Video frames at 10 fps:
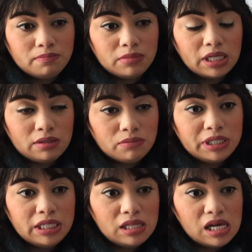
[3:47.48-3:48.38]
like
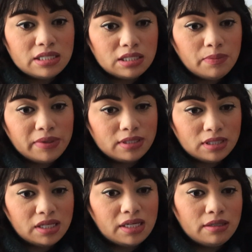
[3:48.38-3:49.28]
reading classic books
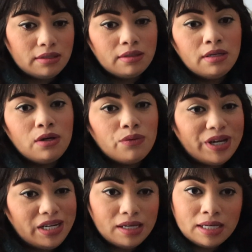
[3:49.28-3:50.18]
and like
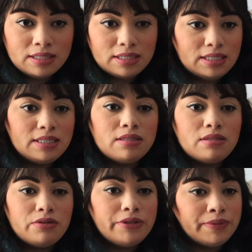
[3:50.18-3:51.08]
writing essays and
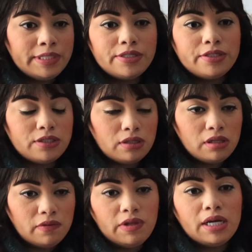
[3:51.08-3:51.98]
doing research and all
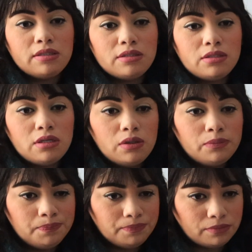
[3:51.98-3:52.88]
of that.
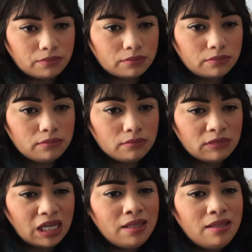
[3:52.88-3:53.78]
So
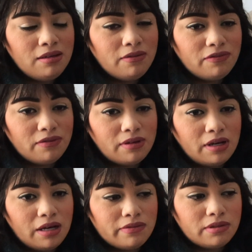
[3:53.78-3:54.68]
I think
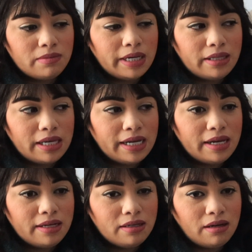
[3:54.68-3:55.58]
after a while I
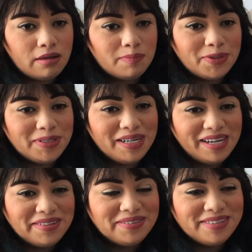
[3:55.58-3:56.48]
kind of got burnt
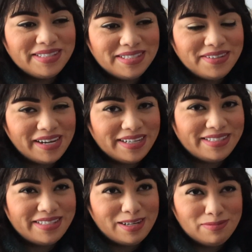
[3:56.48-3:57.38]
out, so I
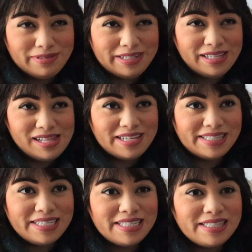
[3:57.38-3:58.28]
stopped reading
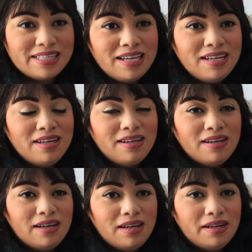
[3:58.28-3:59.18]
classics.
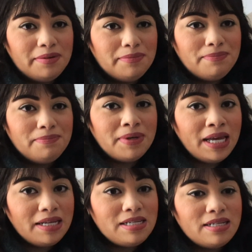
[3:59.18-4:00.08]

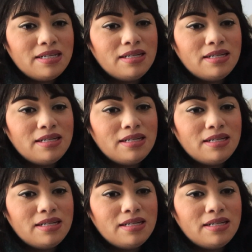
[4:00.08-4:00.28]
But